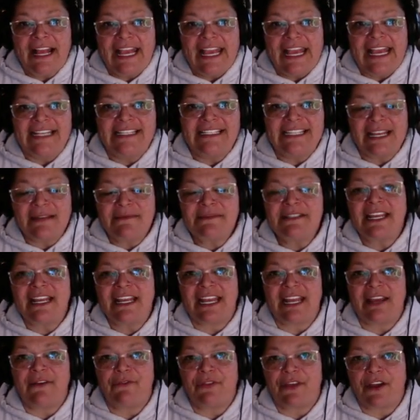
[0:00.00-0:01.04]
it seems
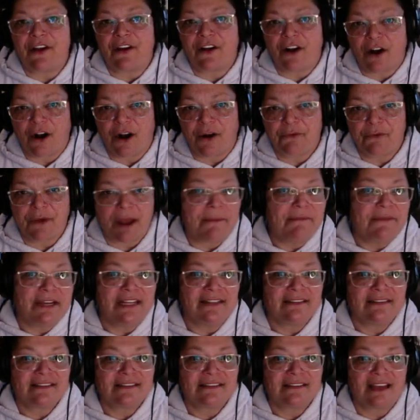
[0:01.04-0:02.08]
that if there are
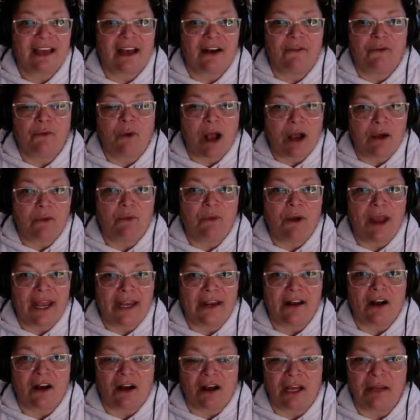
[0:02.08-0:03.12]
remnants of what
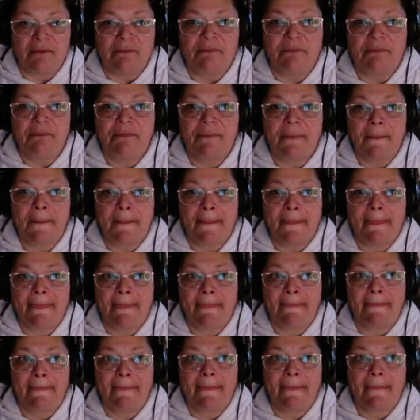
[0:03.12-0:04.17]
went on
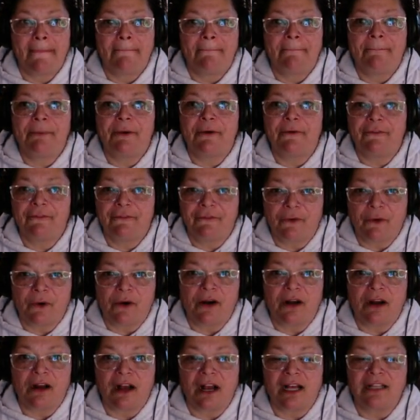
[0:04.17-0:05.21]

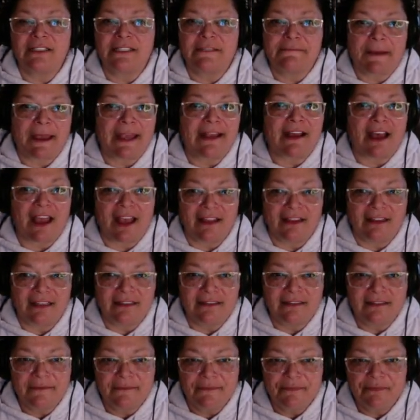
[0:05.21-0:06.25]
before on Spike
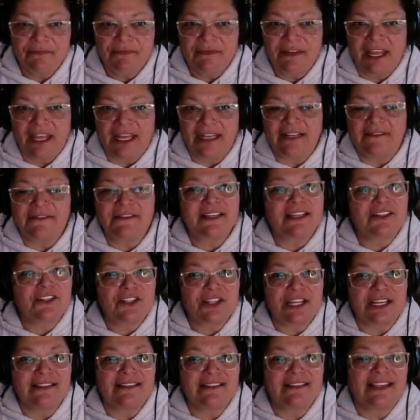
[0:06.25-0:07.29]
Island, and if such
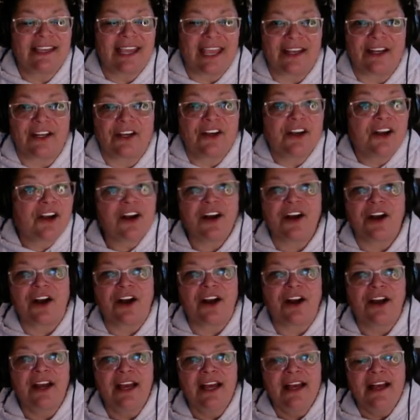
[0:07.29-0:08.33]
things can
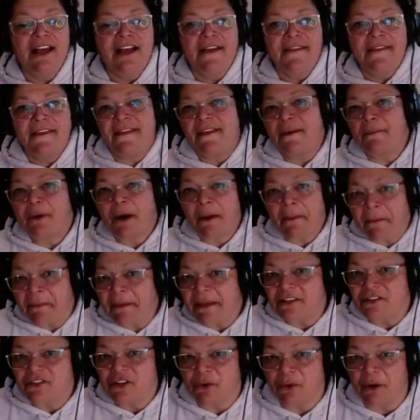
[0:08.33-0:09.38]
occur, then there
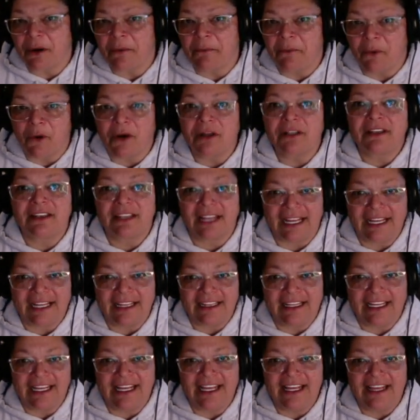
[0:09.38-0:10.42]
probably is nowhere more
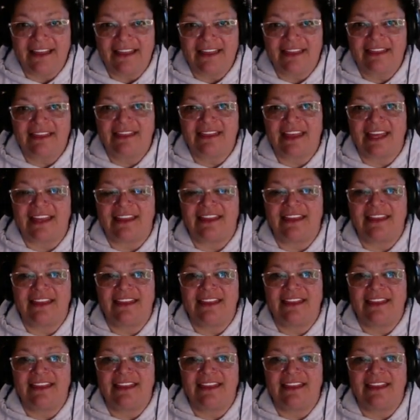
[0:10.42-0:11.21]
likely that